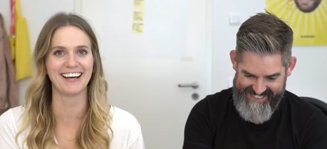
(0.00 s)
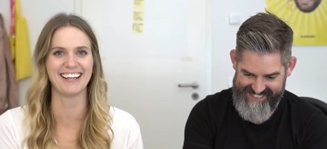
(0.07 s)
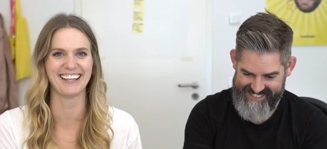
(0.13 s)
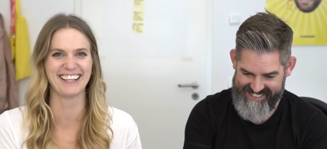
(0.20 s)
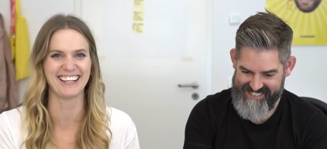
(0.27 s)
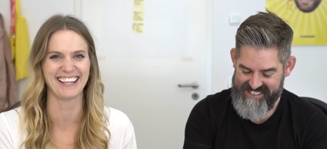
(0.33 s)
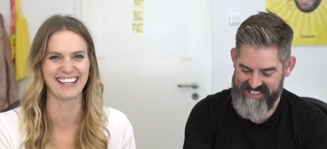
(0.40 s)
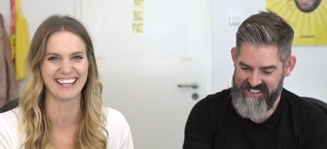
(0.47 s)

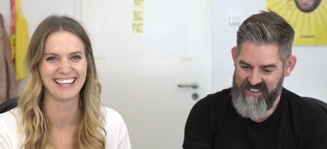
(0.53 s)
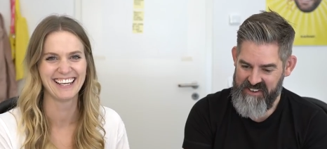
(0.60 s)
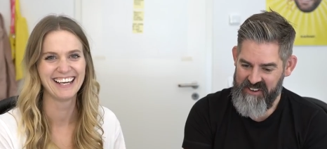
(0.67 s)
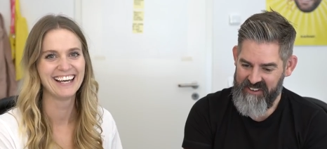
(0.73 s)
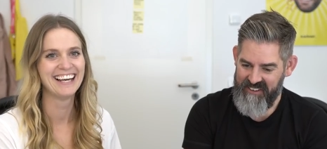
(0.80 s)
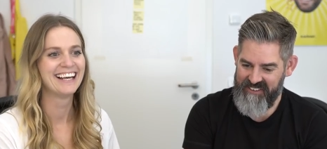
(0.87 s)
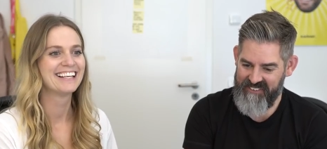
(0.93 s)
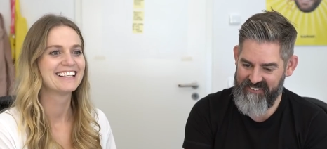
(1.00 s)
Speaker 1: on.
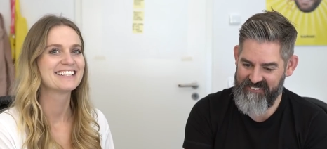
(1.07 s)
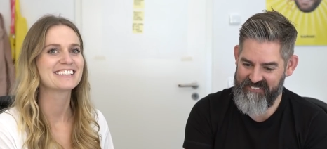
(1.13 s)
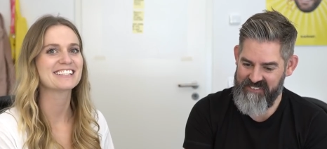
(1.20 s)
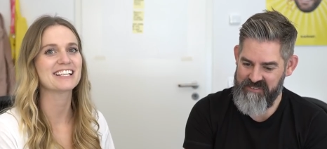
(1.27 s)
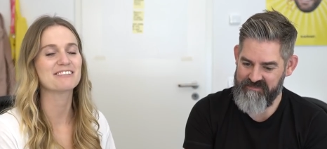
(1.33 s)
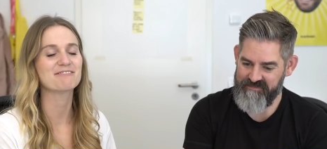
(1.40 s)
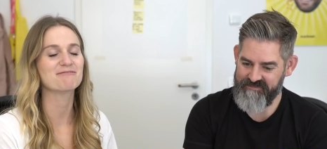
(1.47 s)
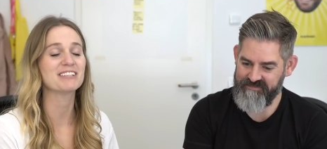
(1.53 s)
cool.
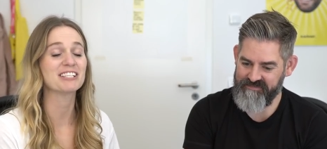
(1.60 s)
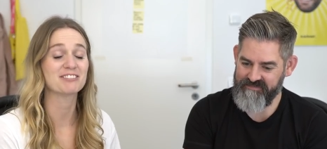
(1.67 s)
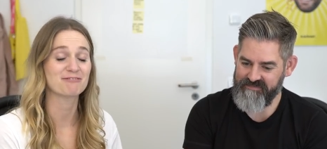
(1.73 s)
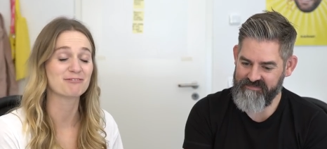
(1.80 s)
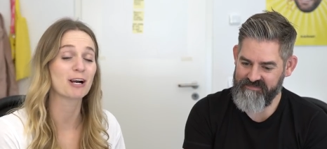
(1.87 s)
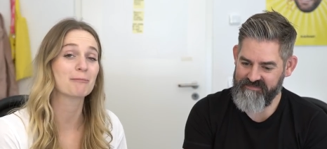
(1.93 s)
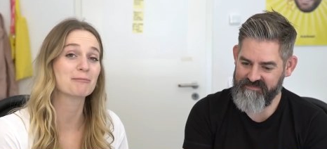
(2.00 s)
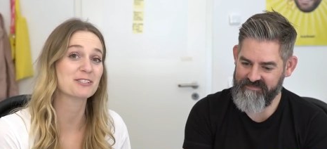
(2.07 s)

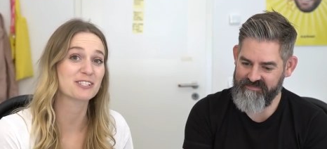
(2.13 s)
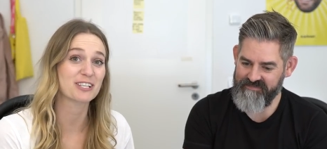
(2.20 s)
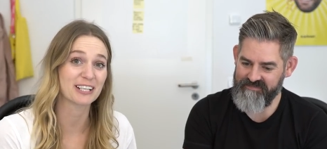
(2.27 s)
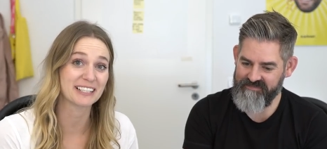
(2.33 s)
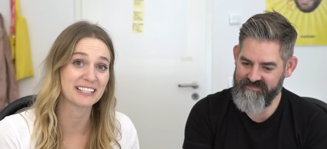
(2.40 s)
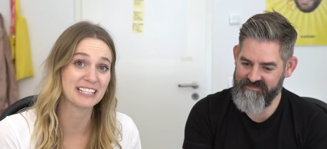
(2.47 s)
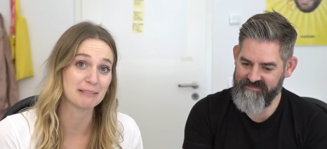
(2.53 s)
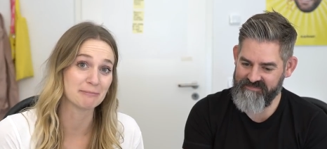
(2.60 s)
Rob just
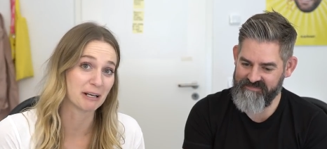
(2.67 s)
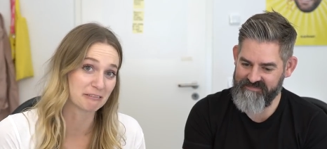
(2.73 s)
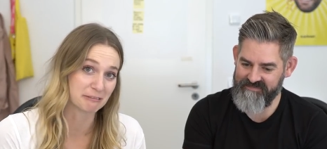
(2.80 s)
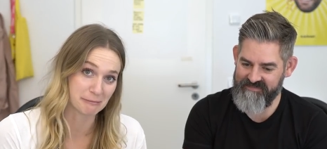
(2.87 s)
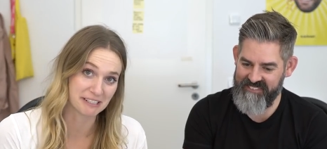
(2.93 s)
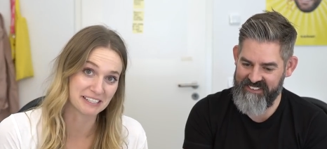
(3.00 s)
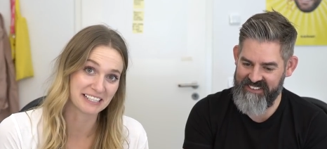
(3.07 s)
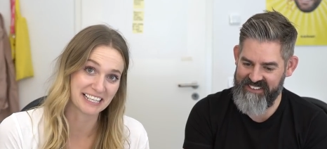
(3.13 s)
got an email
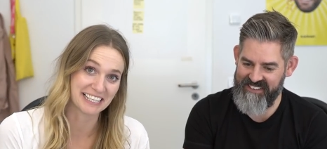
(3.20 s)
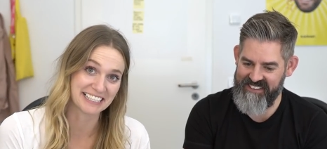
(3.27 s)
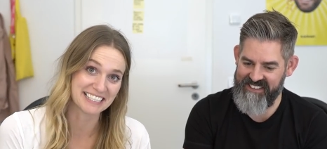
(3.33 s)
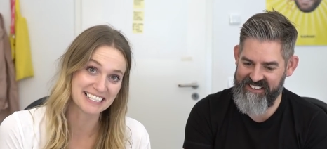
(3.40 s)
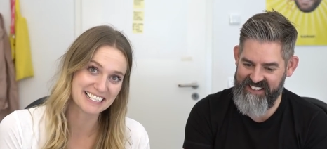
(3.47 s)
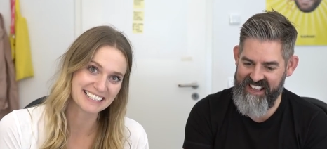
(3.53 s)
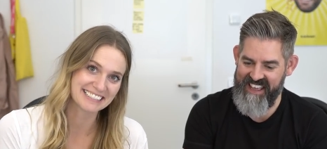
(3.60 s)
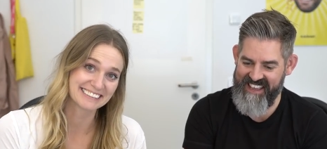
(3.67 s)
from a
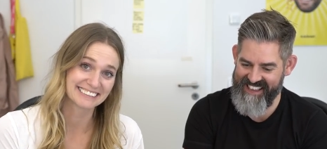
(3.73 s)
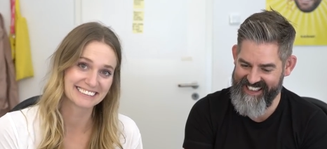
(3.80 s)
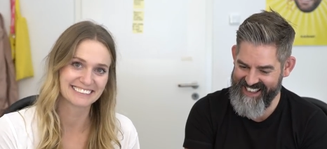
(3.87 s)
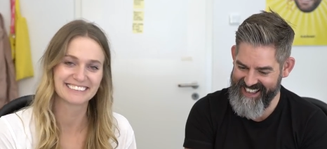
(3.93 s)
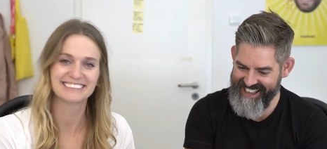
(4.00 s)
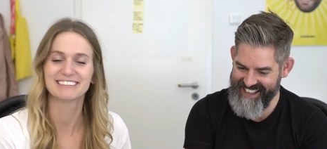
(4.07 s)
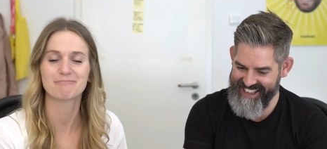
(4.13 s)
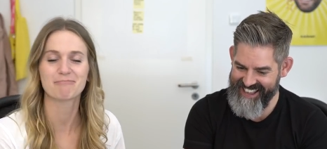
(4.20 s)
client. Yeah
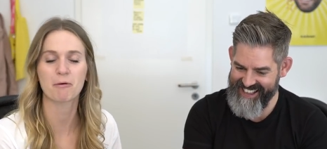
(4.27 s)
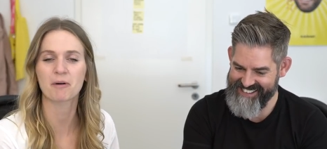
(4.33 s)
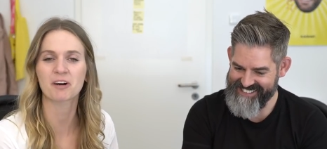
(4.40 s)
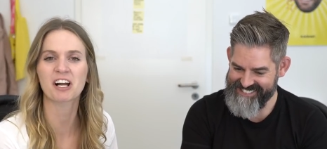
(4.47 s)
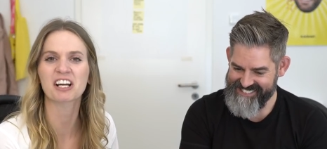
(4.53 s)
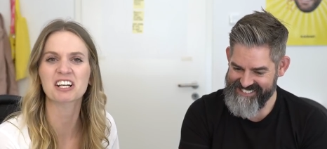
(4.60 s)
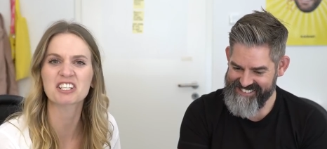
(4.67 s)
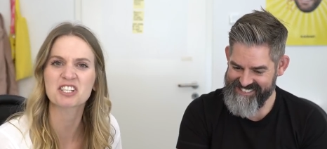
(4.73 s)
but we're
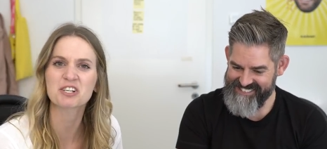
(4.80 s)
not going